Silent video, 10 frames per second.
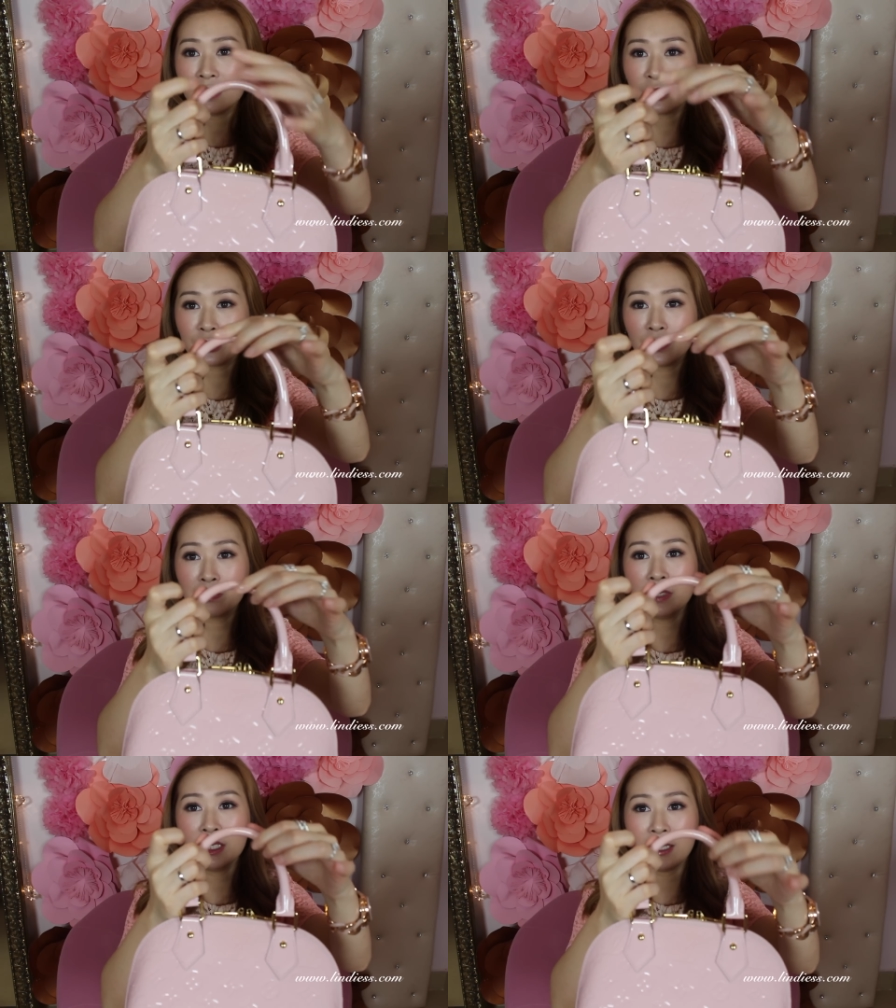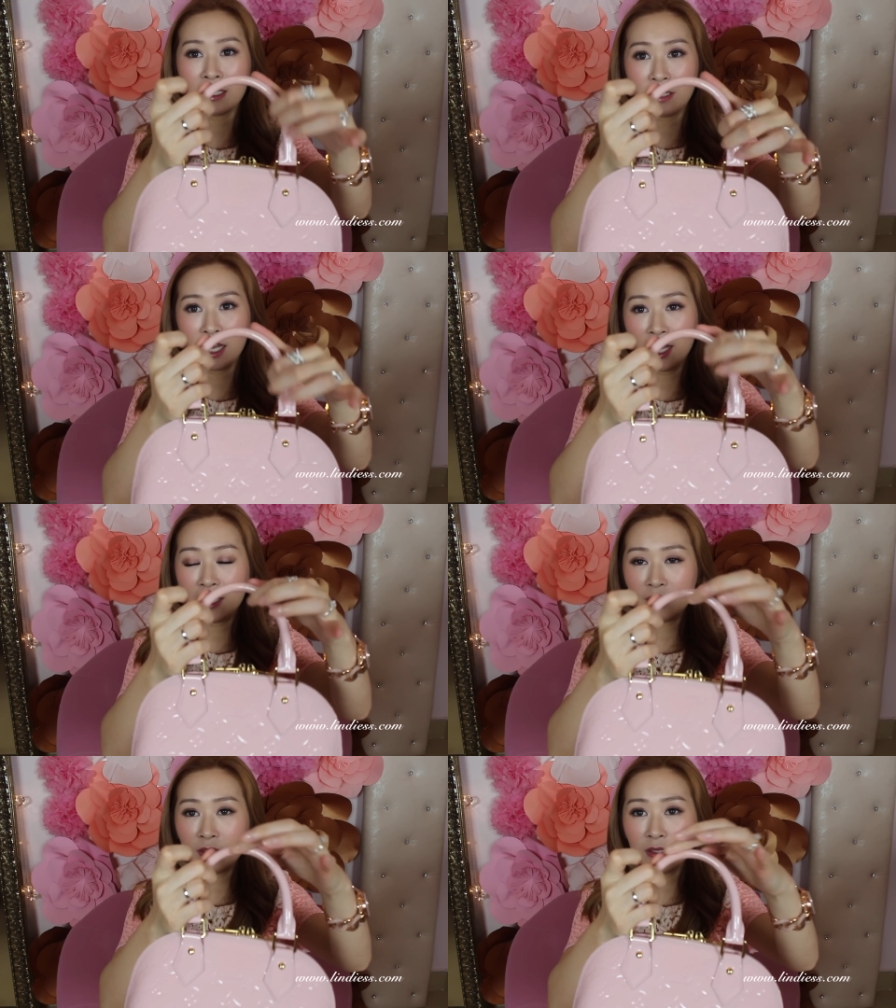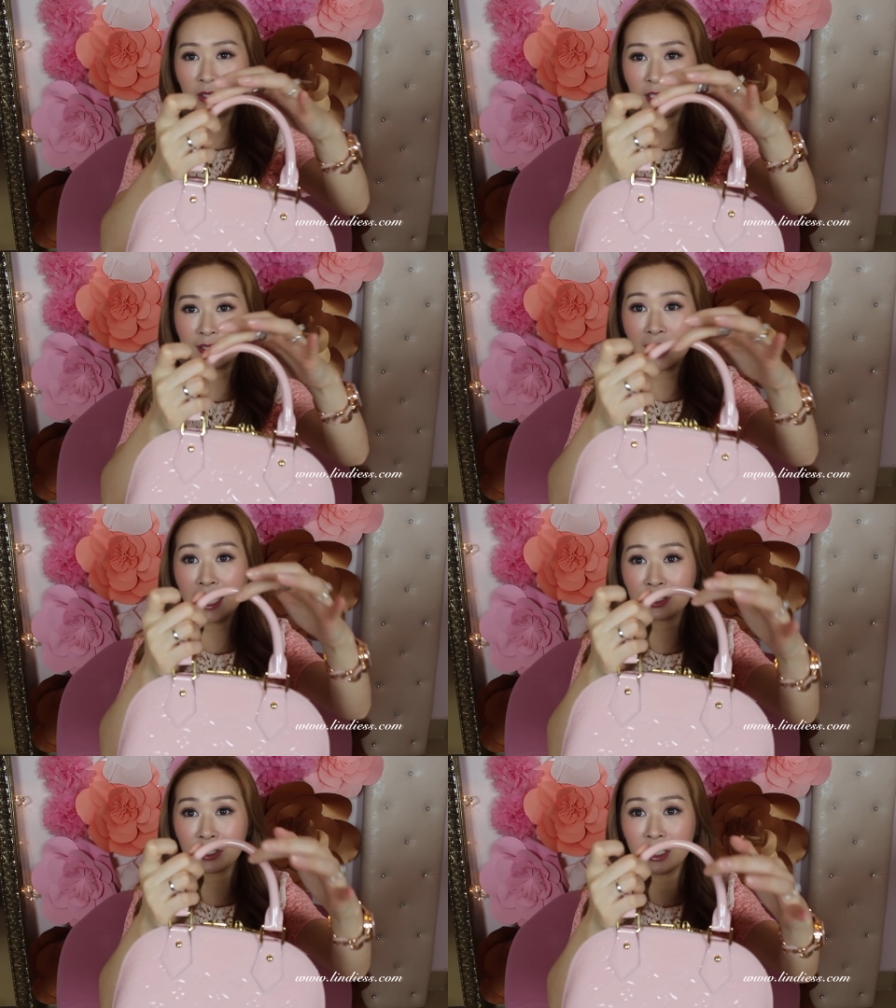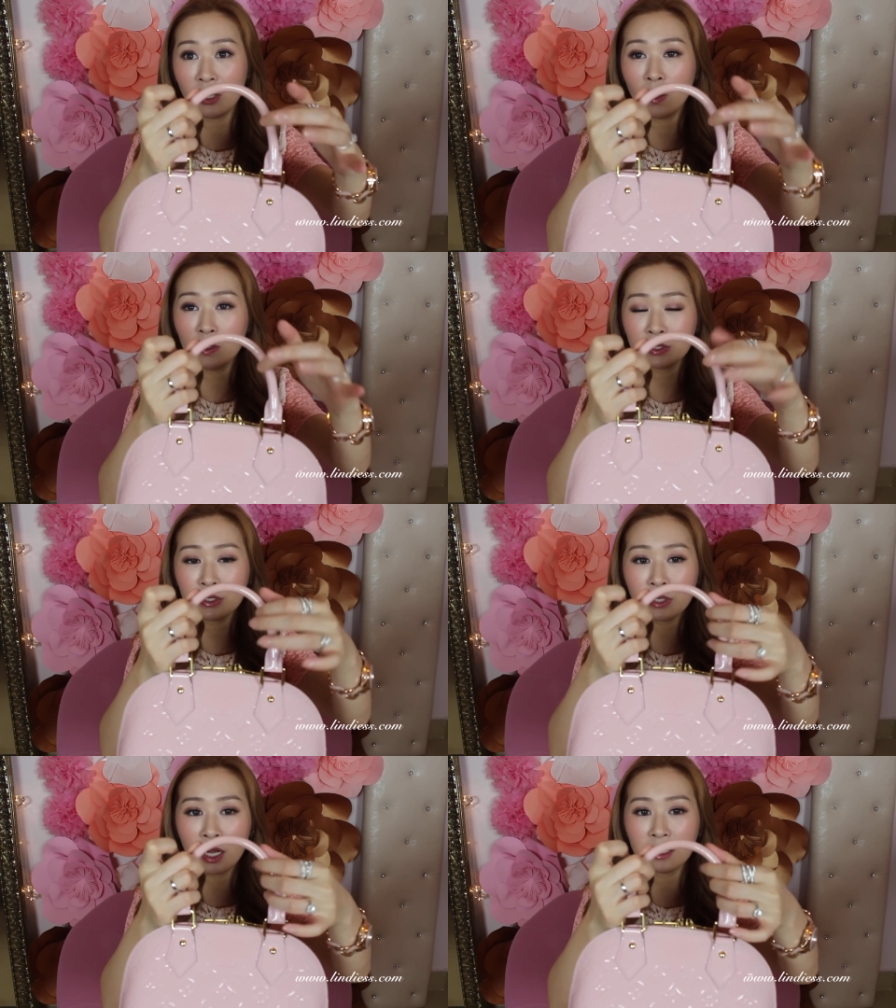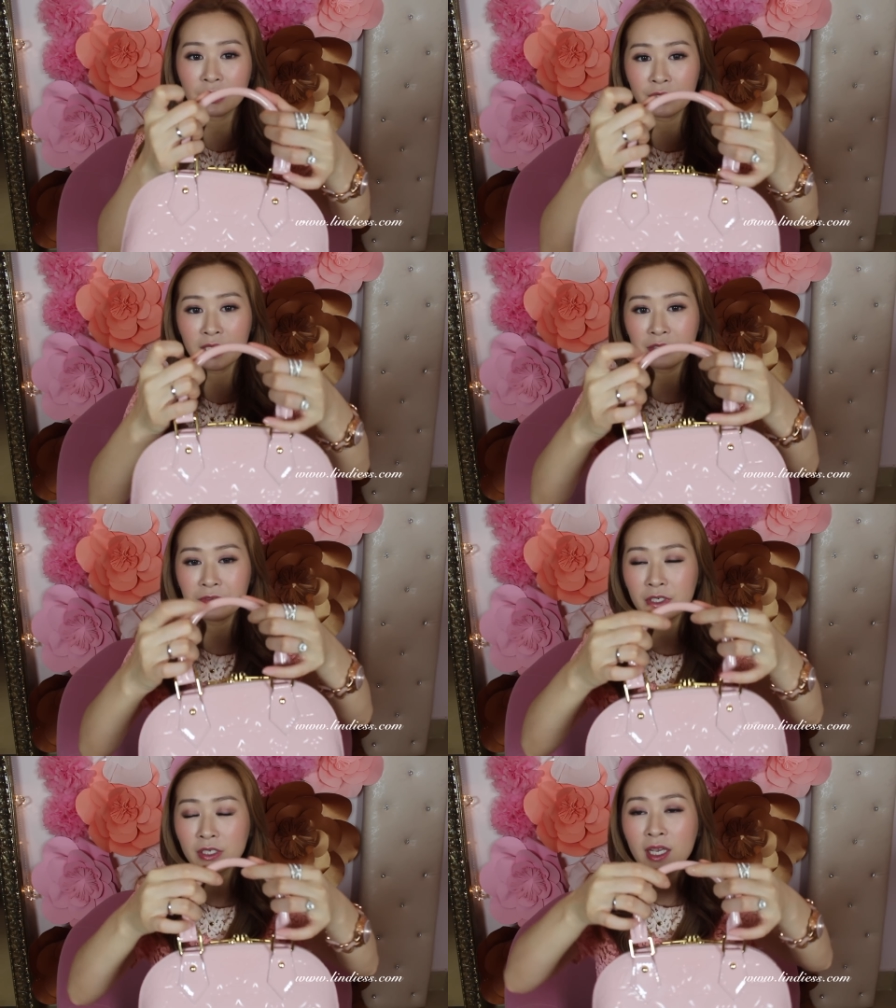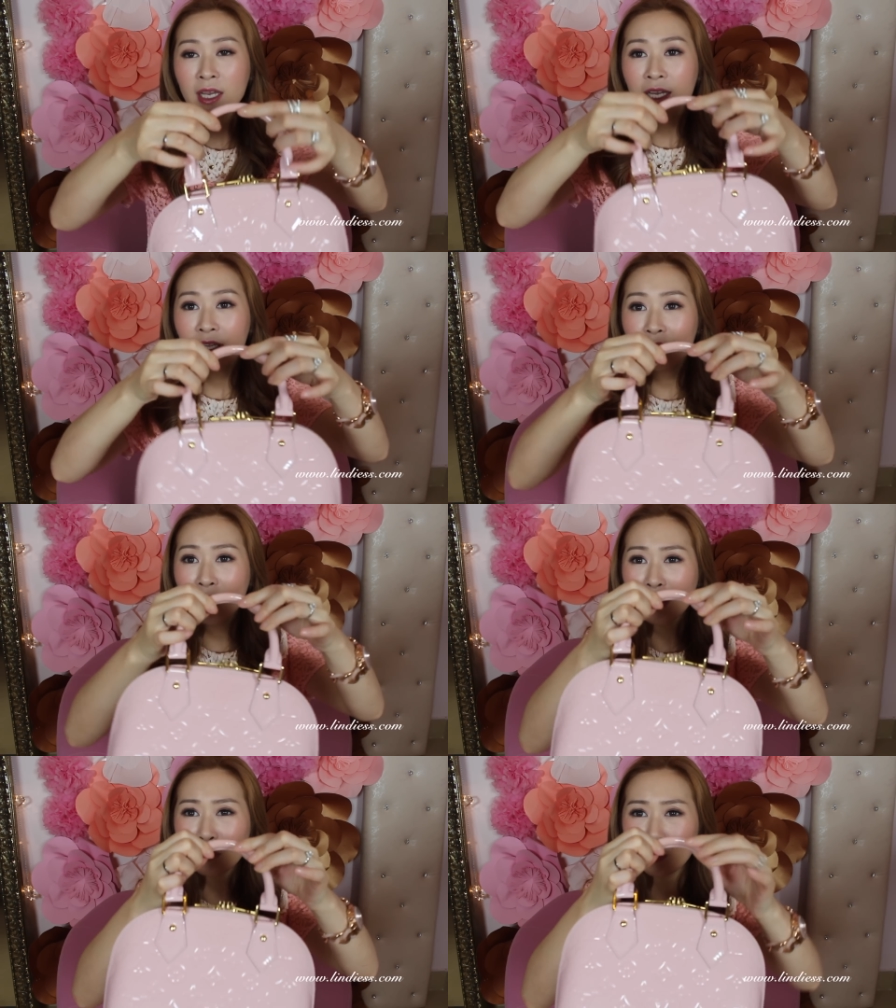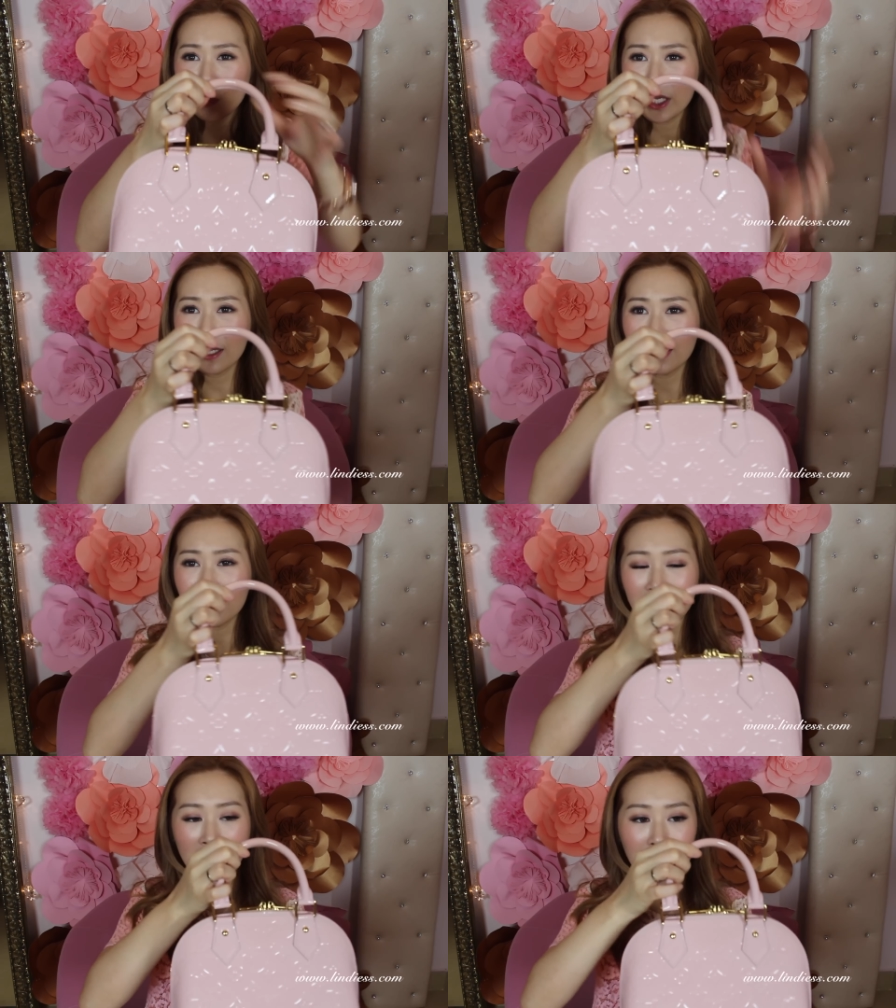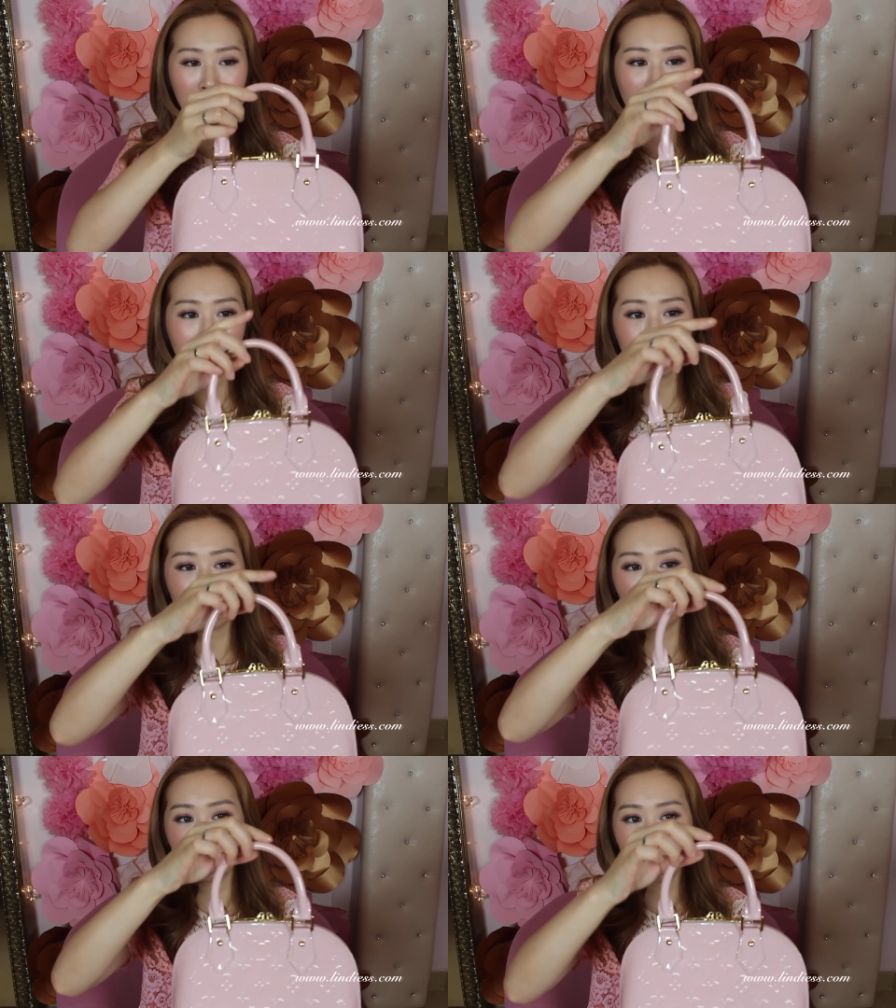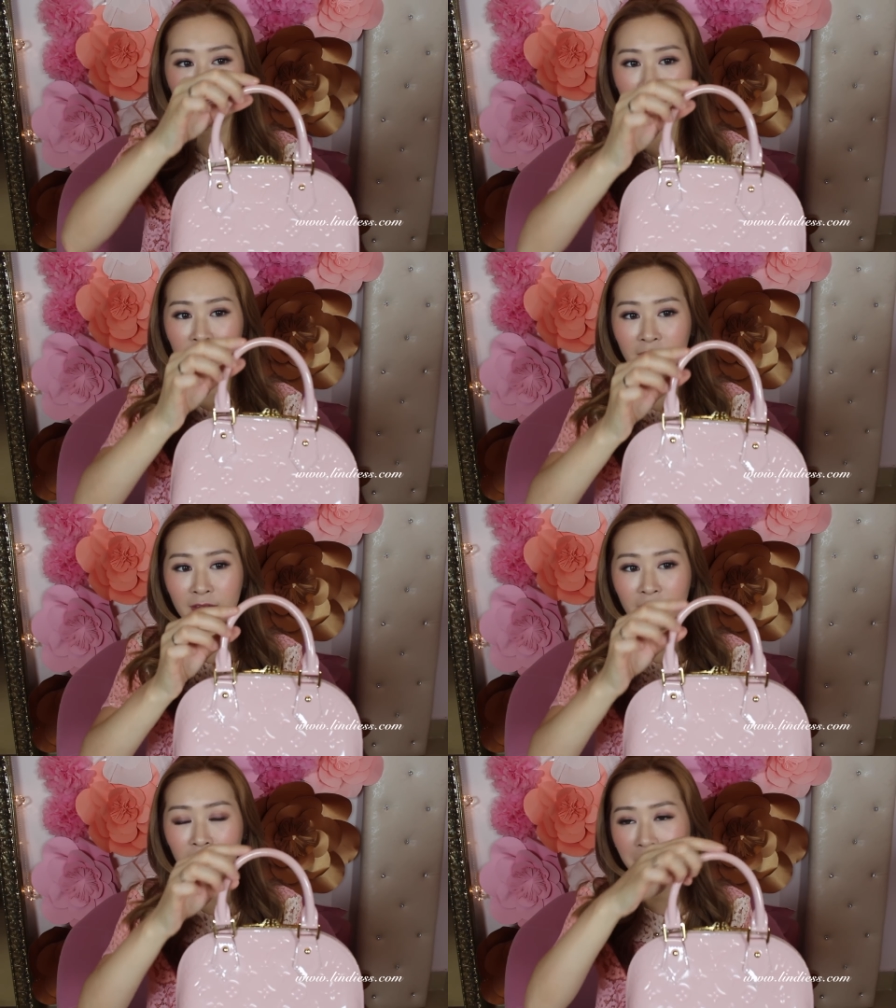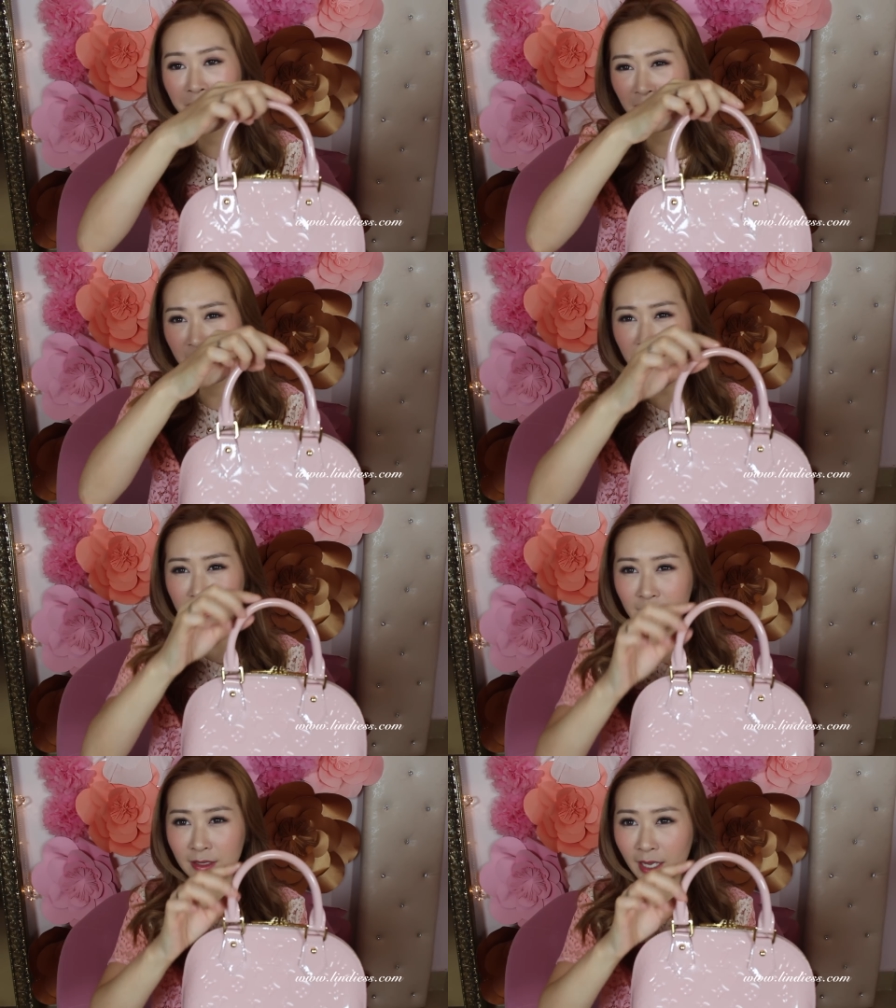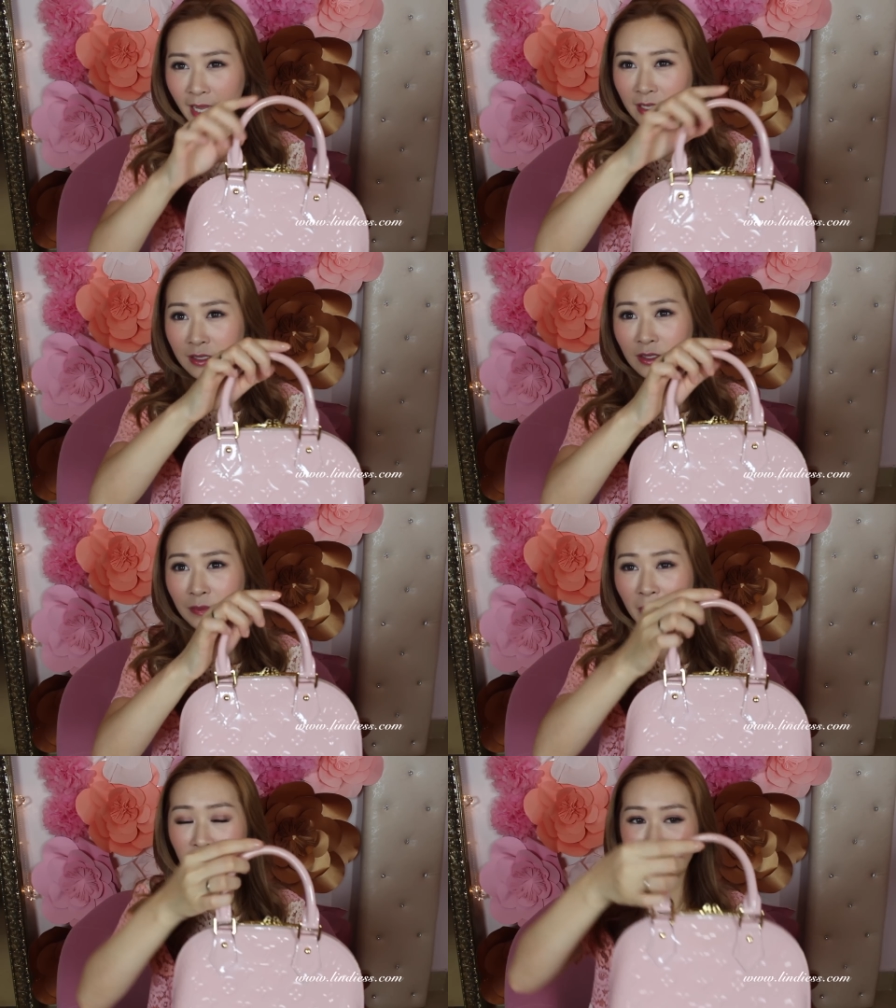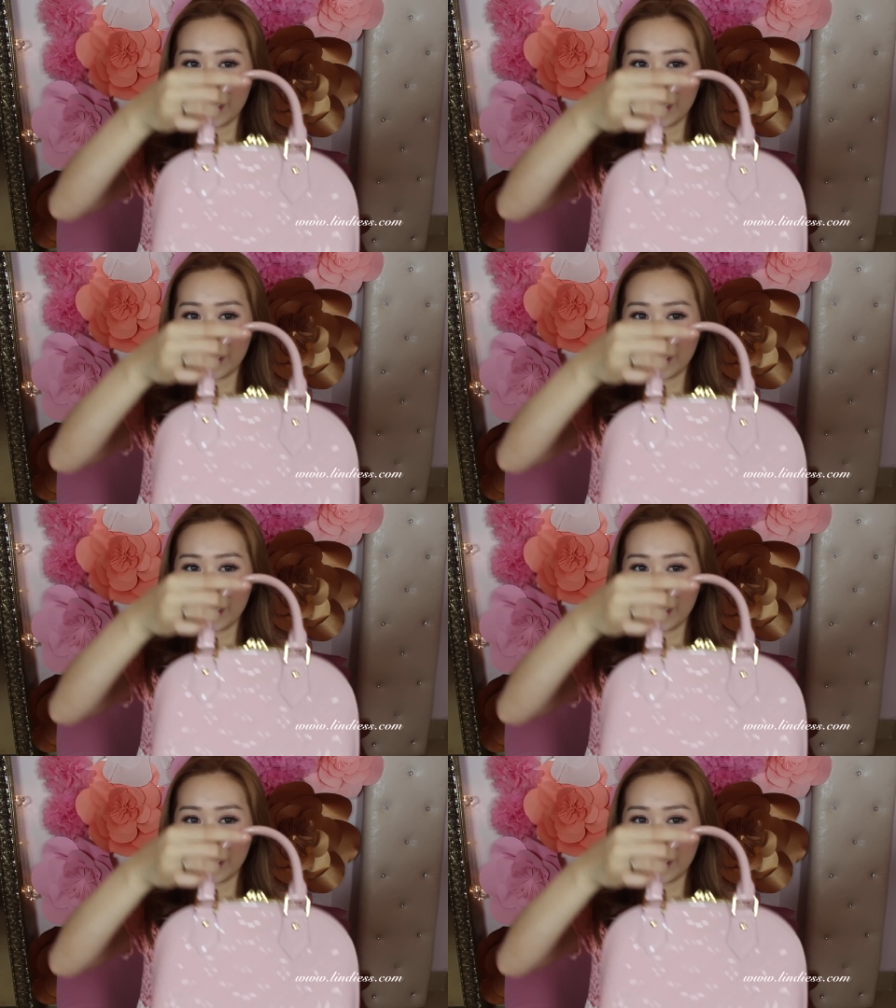they showed me that the handle is actually also color transferred. Not really that much on the face on the handle but